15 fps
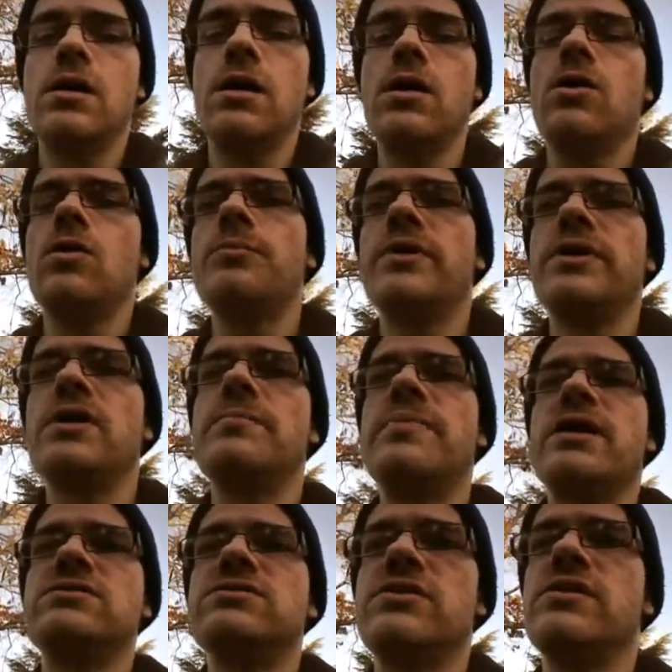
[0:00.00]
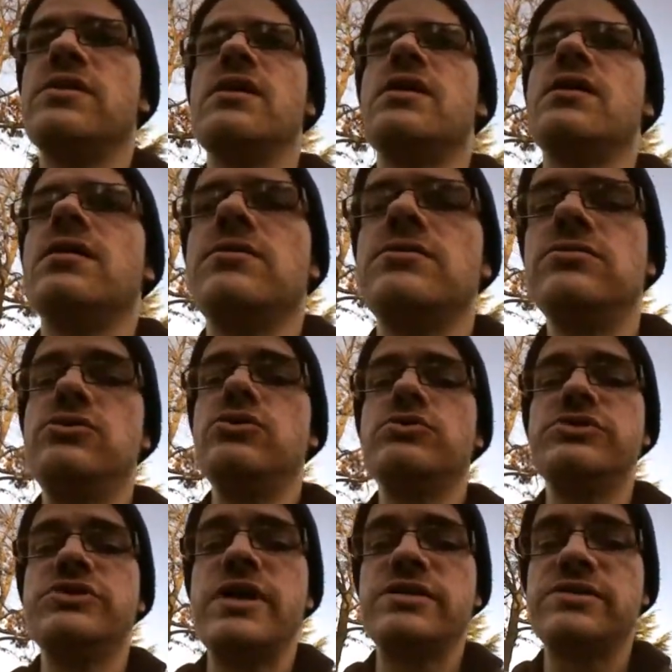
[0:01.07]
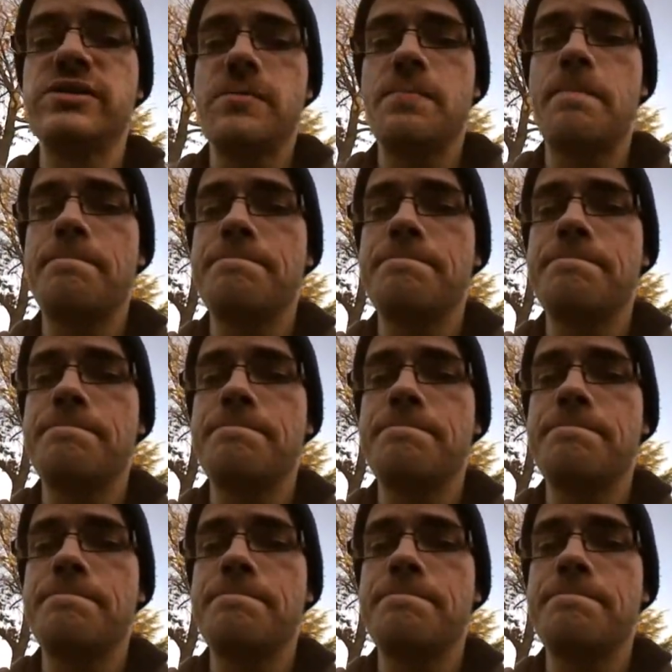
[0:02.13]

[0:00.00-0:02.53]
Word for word: I'll bring you back to the uh, news desk.